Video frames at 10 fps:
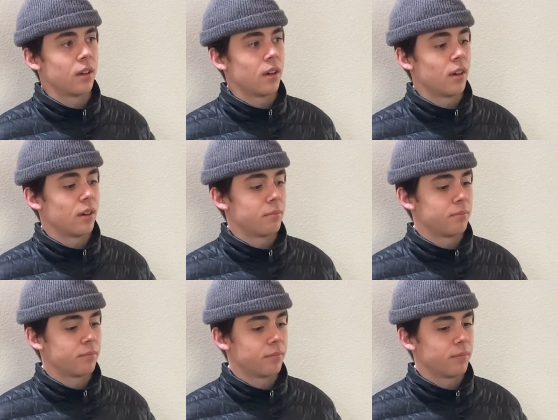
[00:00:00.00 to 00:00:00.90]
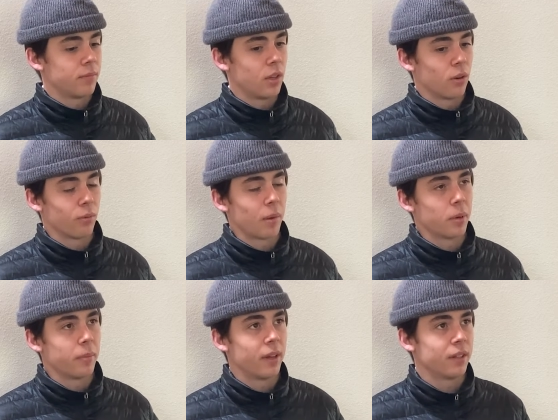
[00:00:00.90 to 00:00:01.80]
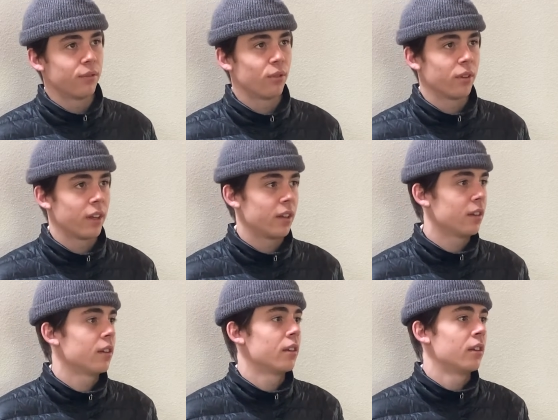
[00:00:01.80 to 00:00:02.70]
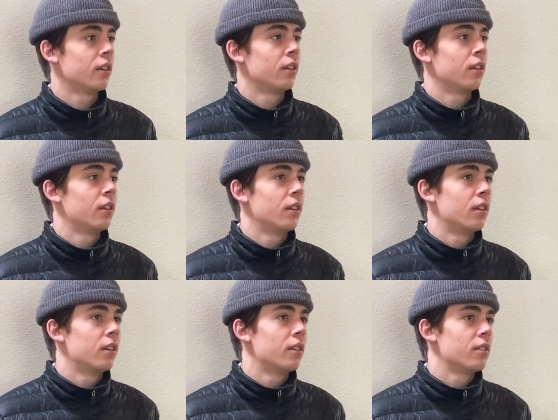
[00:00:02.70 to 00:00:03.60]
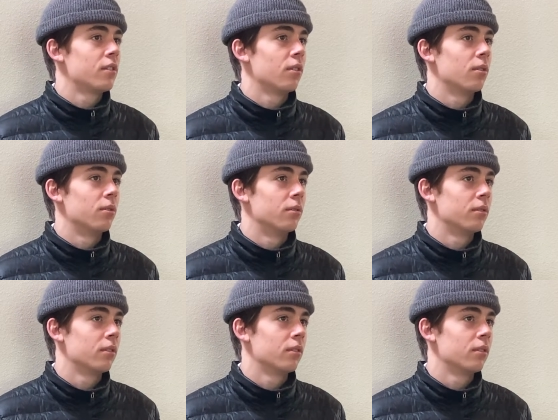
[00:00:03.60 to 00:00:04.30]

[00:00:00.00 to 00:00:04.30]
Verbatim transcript: um, you know, reprimanded for that. So